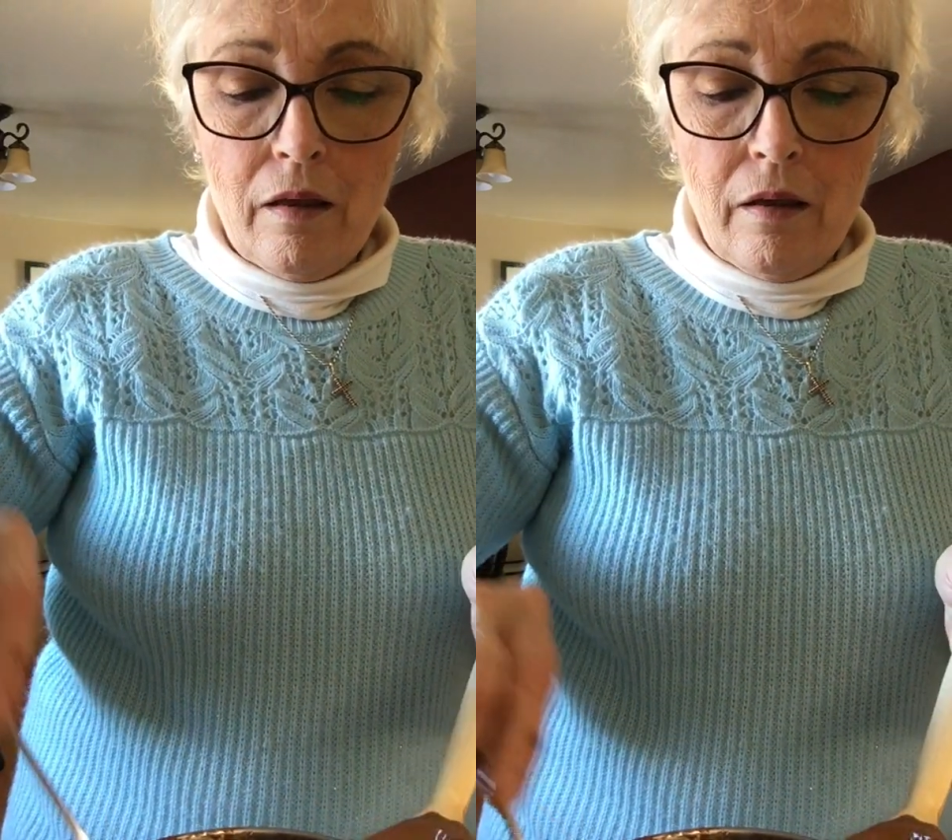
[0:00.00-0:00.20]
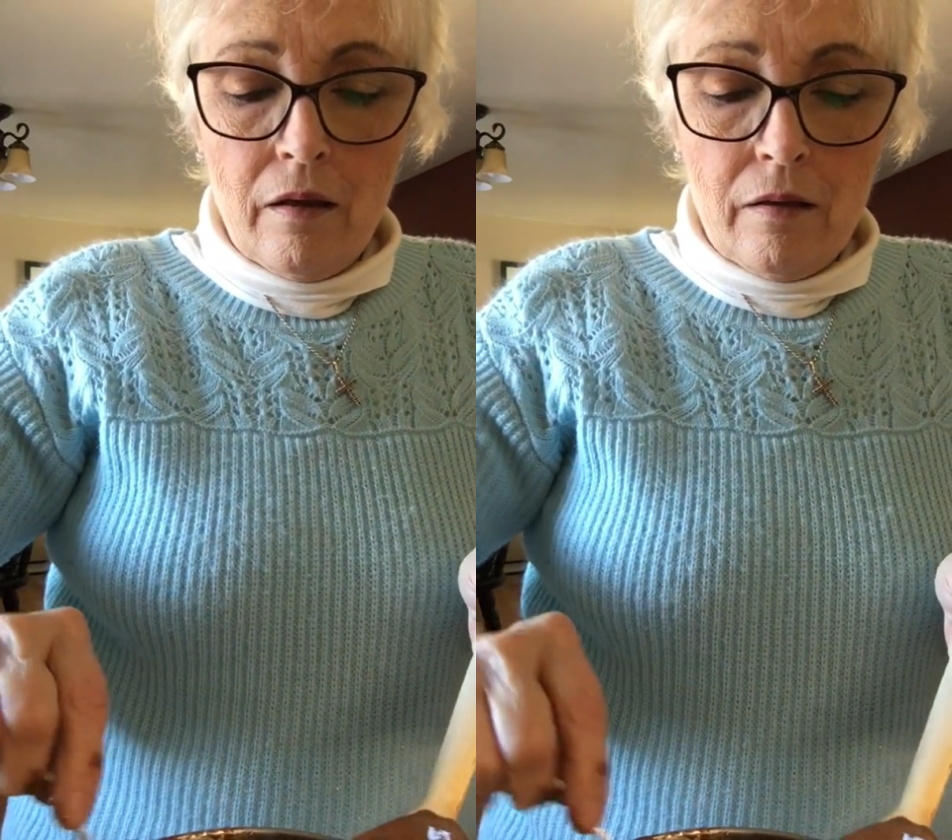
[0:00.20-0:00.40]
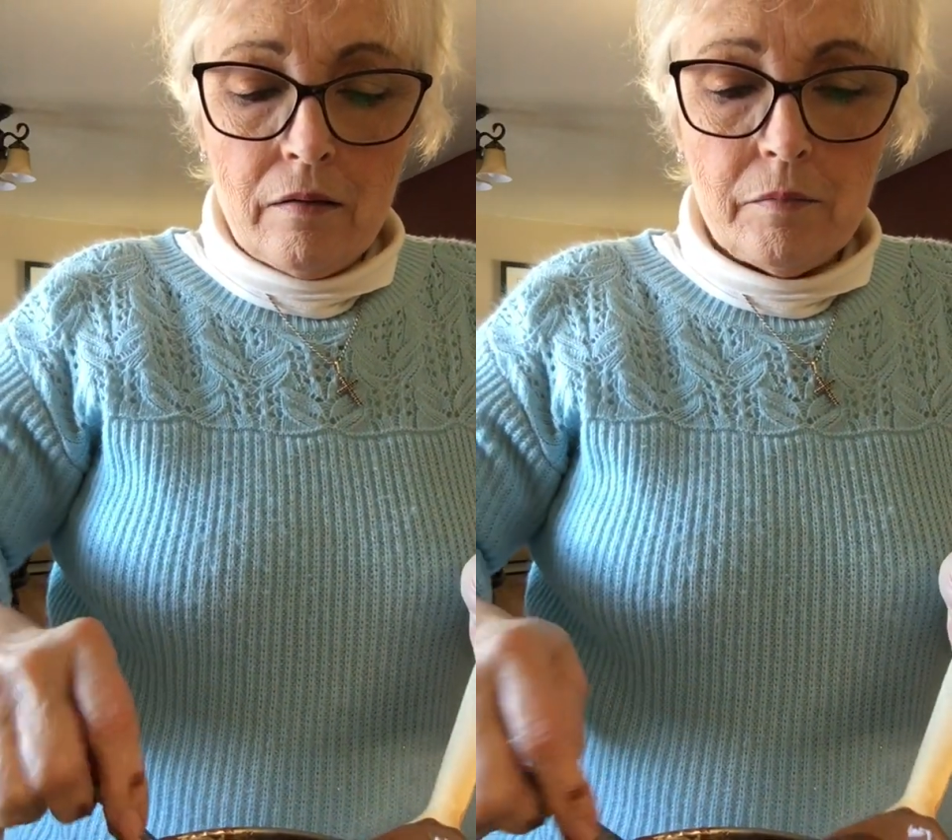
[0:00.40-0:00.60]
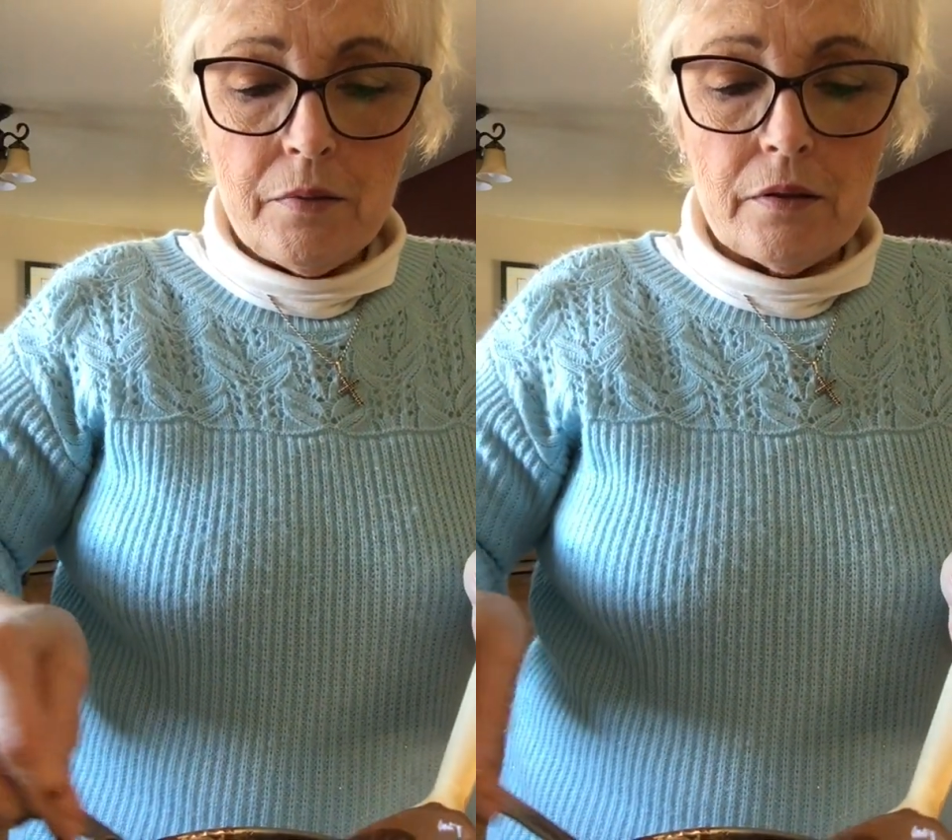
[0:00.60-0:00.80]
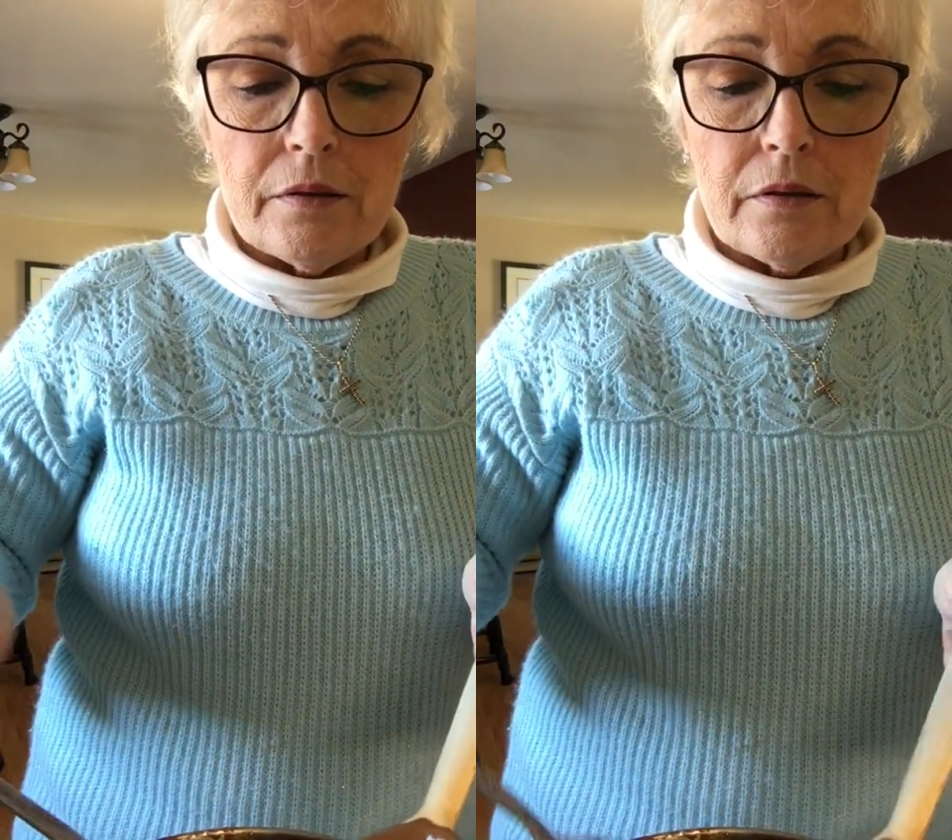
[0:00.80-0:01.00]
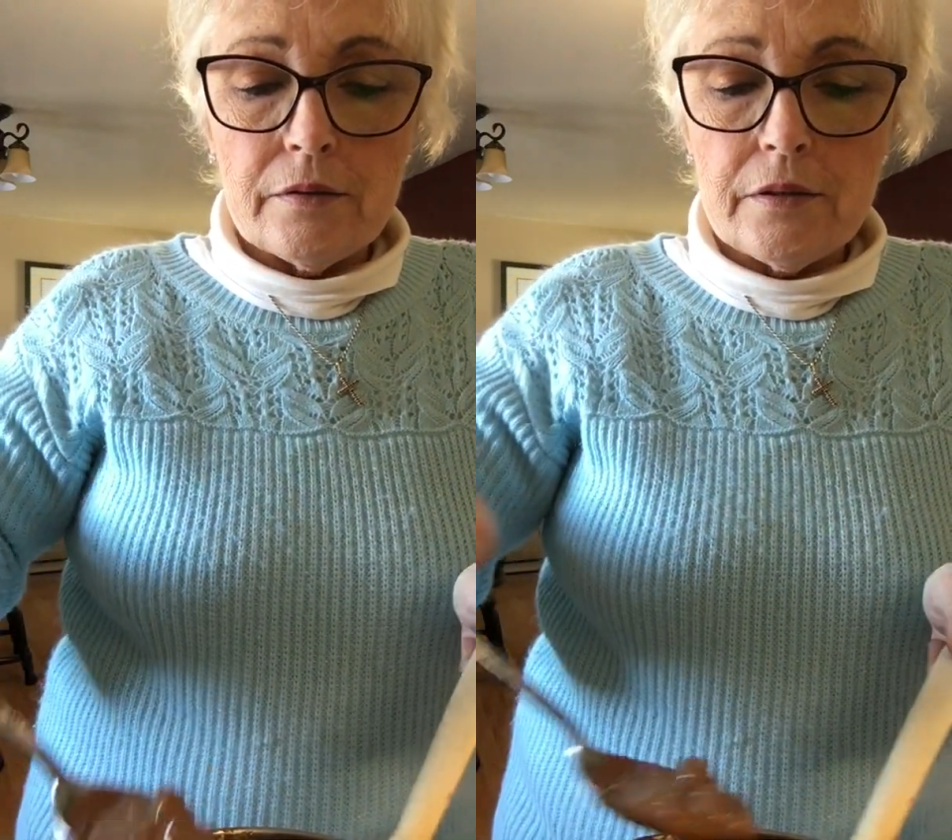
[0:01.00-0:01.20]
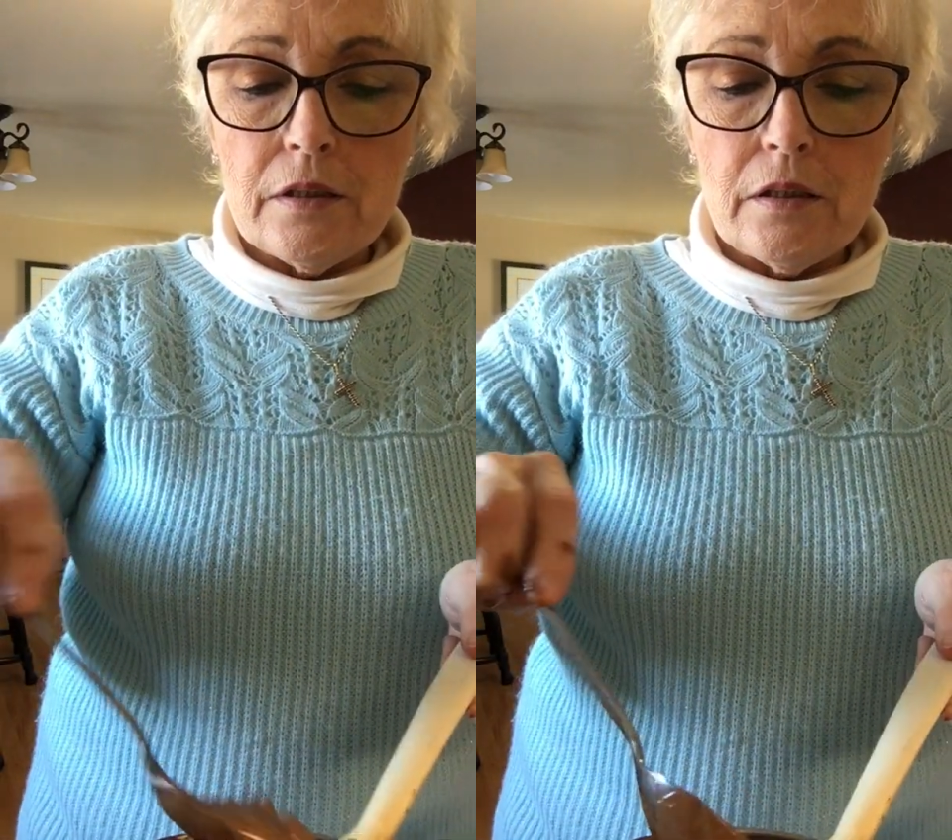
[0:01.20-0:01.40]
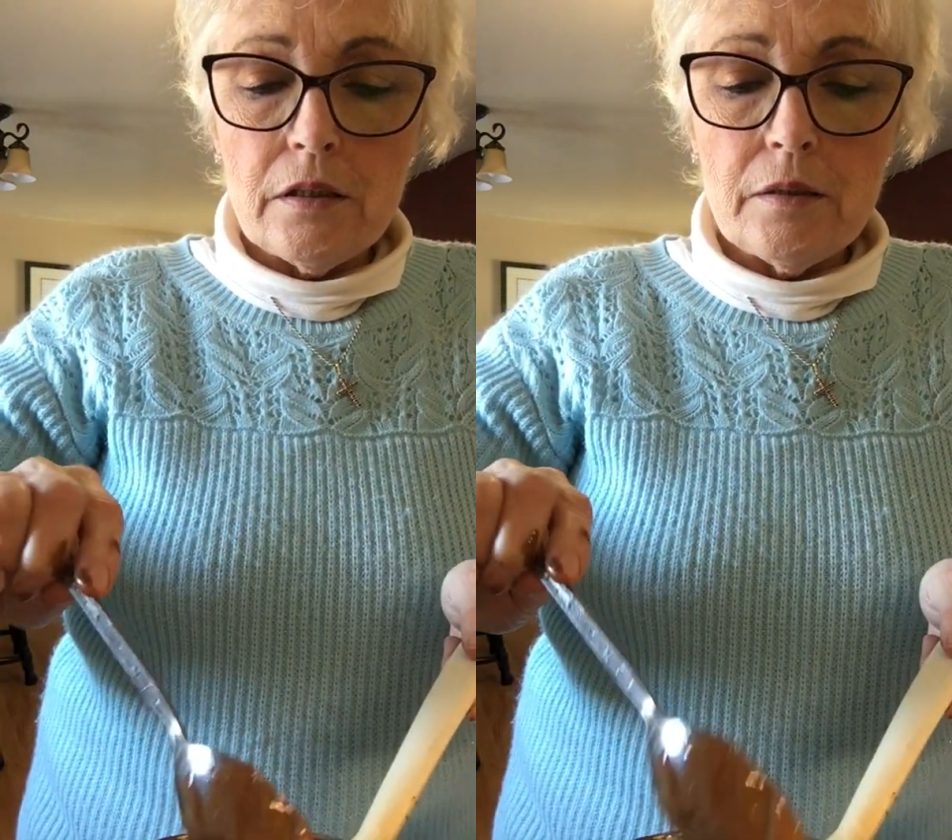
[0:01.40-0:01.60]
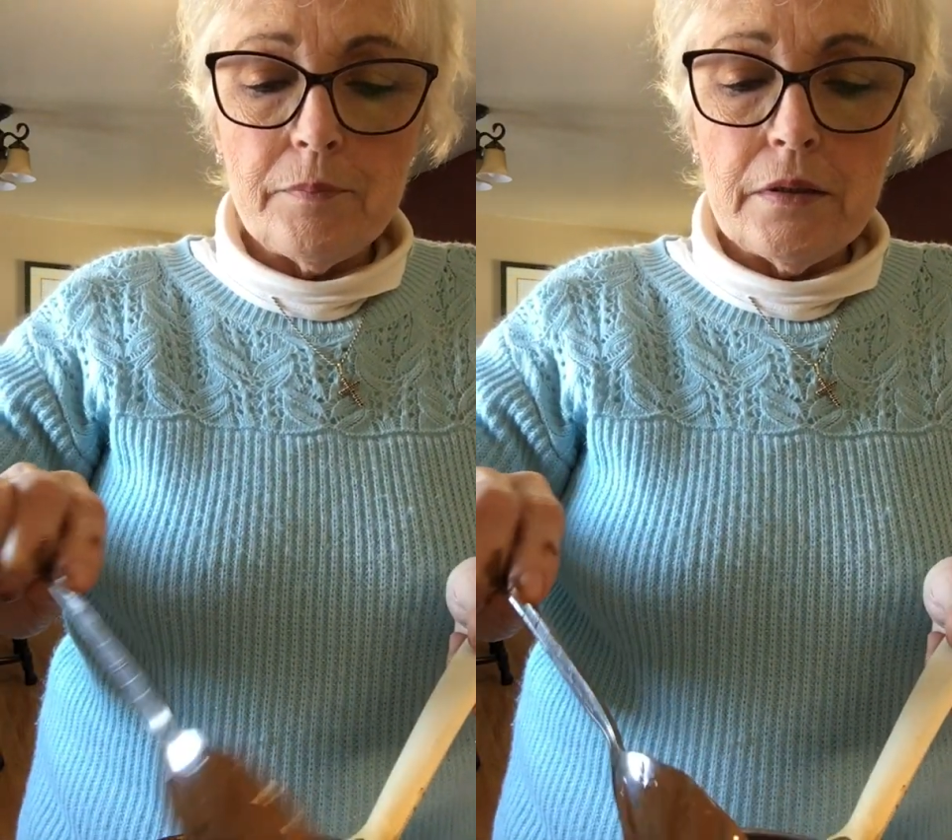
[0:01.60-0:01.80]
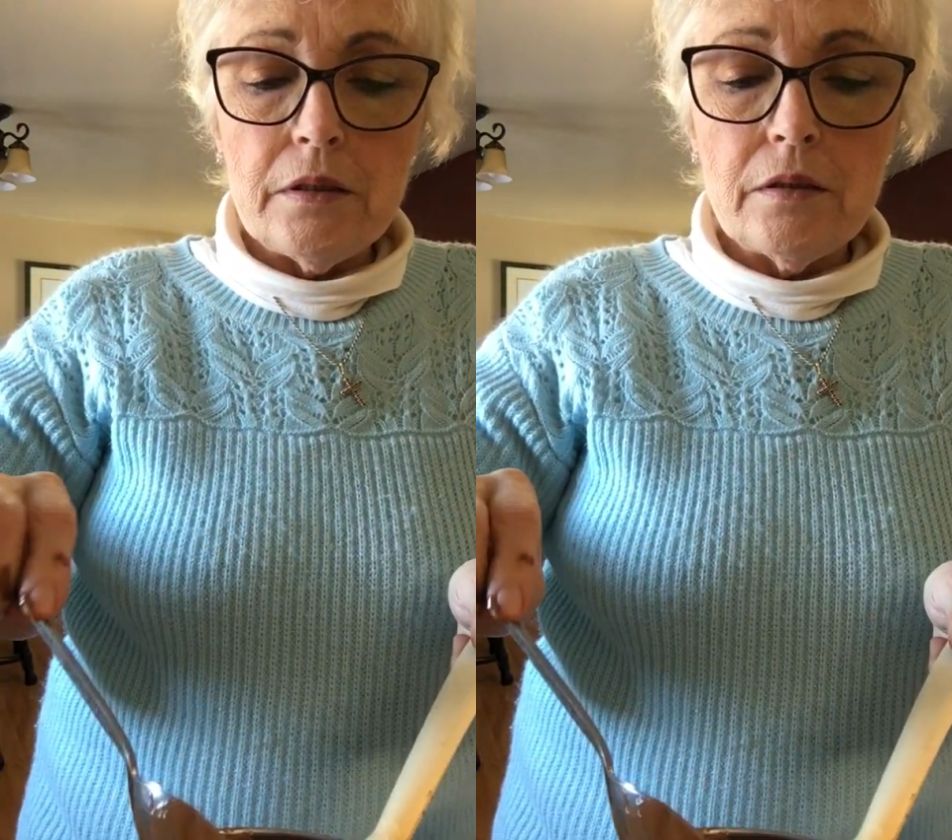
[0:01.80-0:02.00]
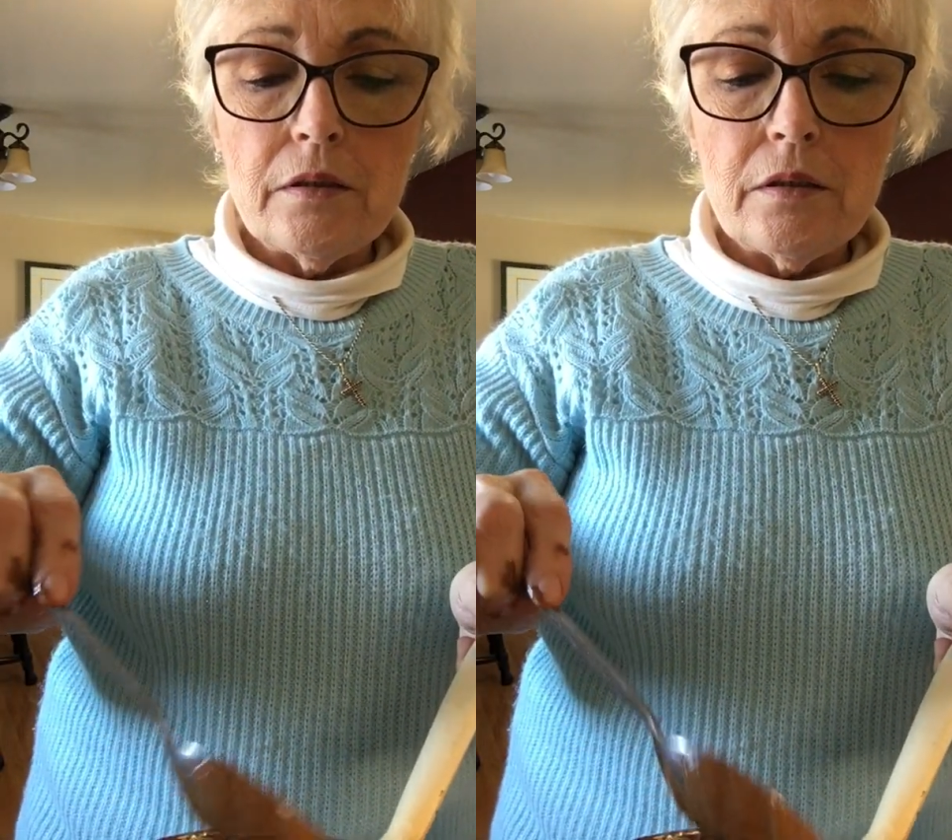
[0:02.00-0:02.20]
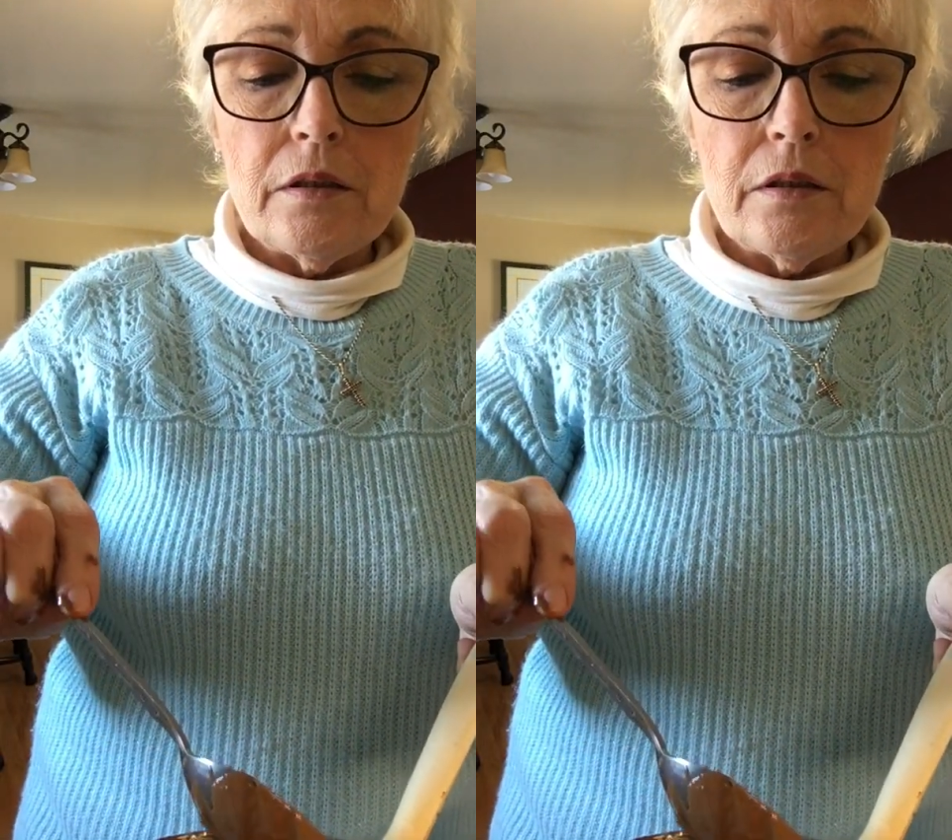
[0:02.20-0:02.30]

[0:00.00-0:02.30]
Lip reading: I'll put a little topping on